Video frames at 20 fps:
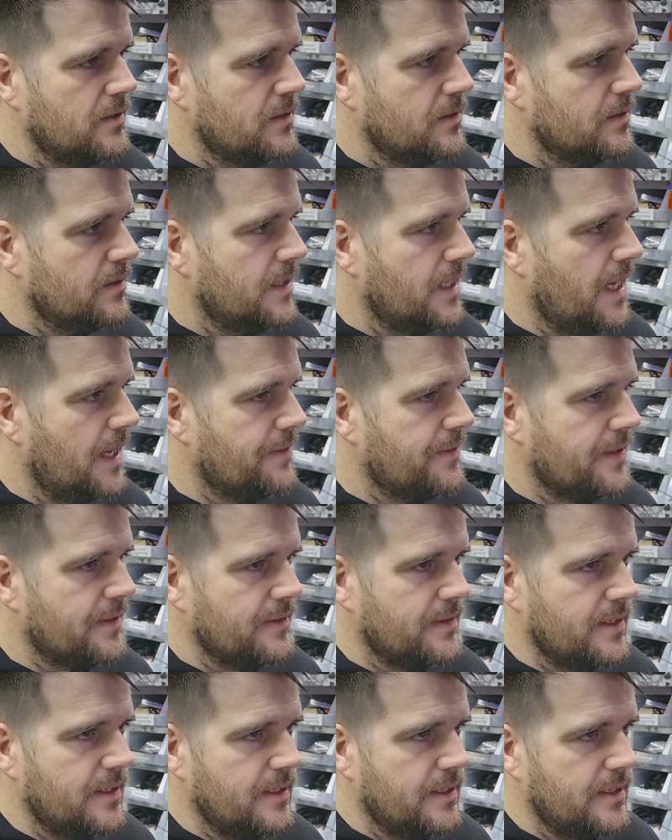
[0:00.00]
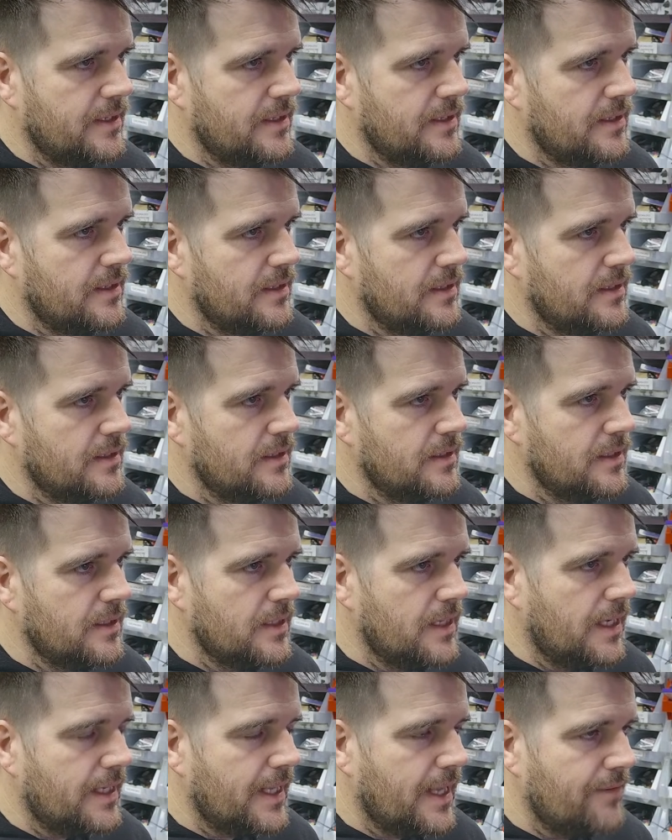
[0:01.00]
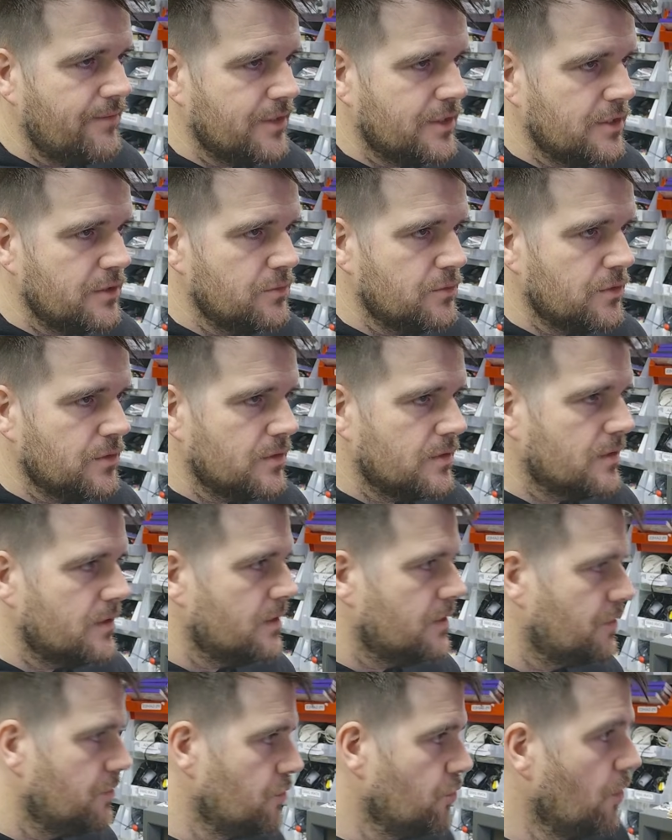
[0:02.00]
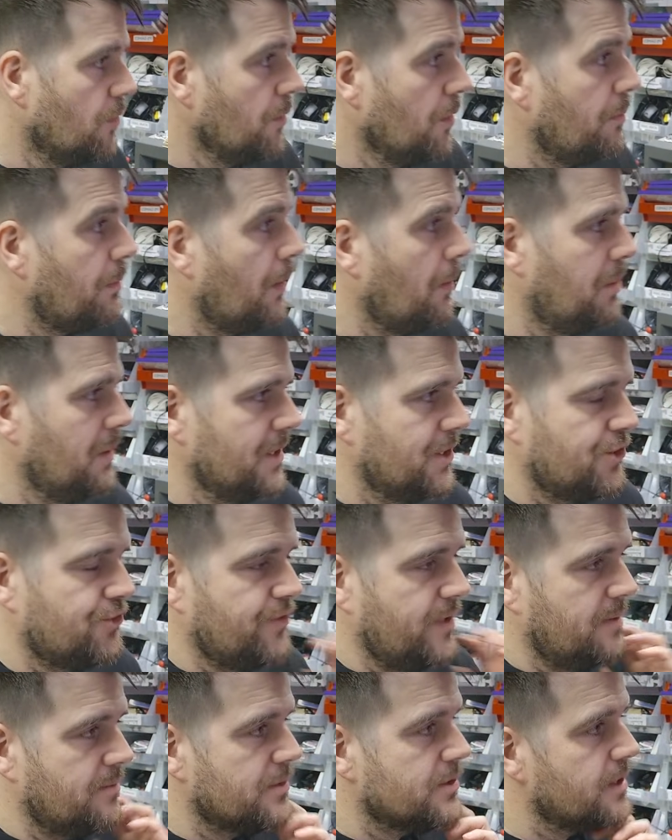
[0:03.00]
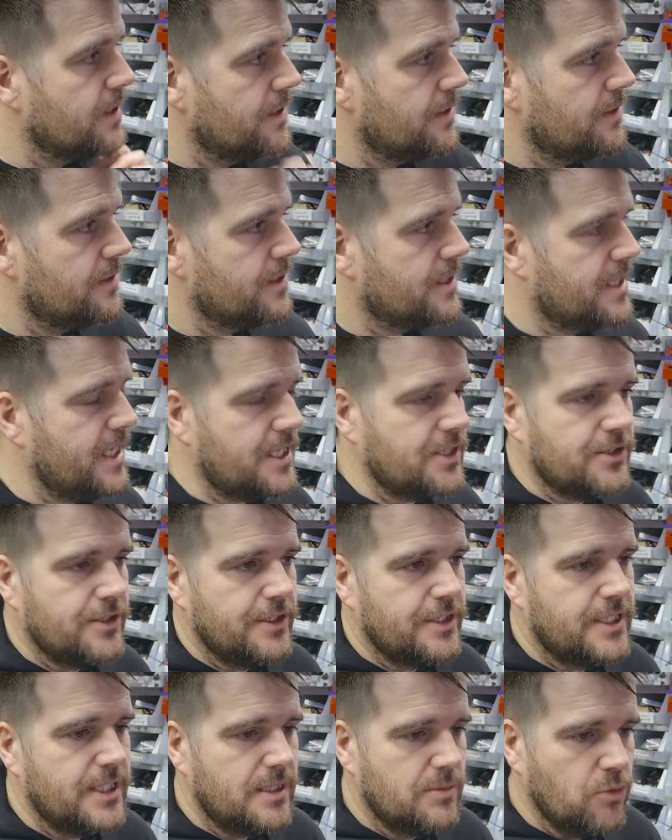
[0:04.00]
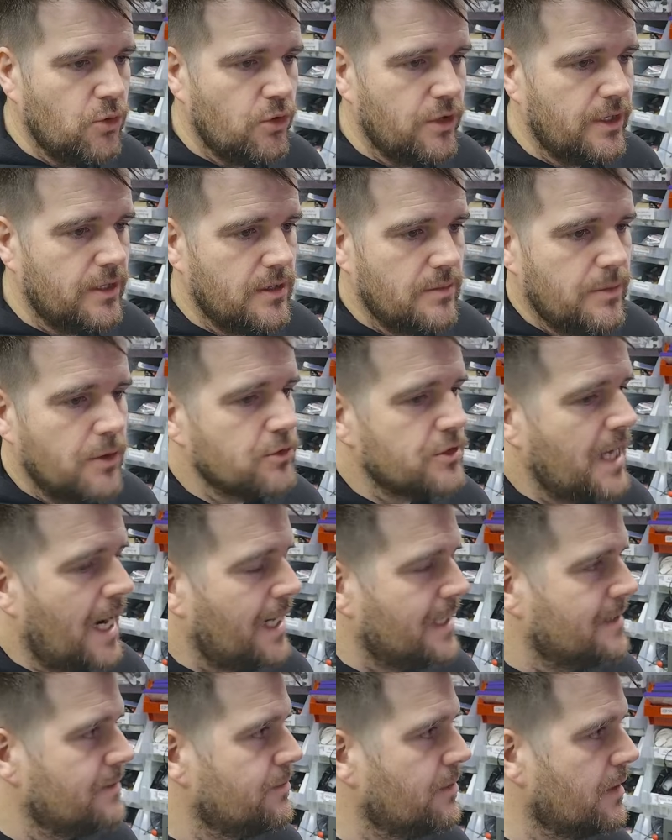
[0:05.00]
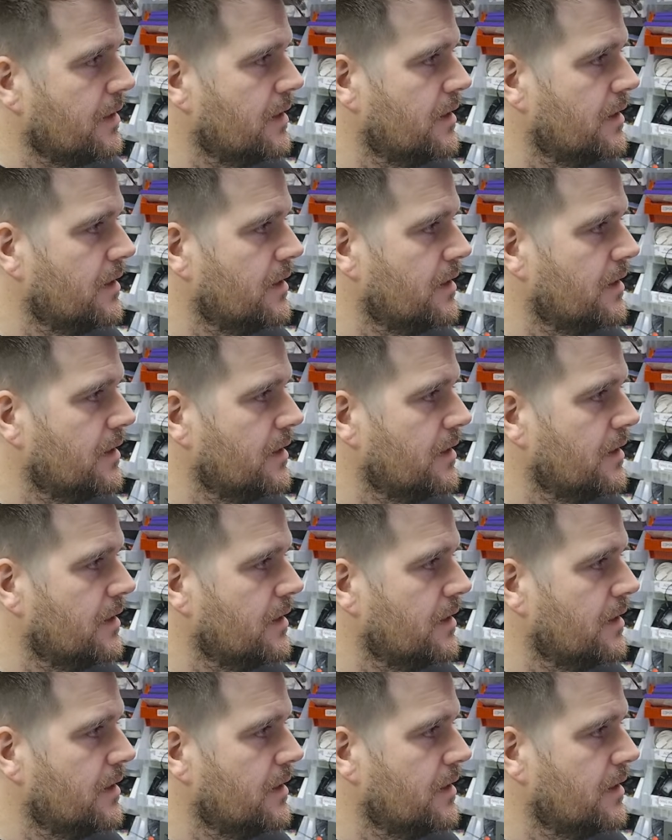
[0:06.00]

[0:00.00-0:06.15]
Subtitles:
Yeah, I think if I do normal public streams, the 6:30 in the morning are the most active,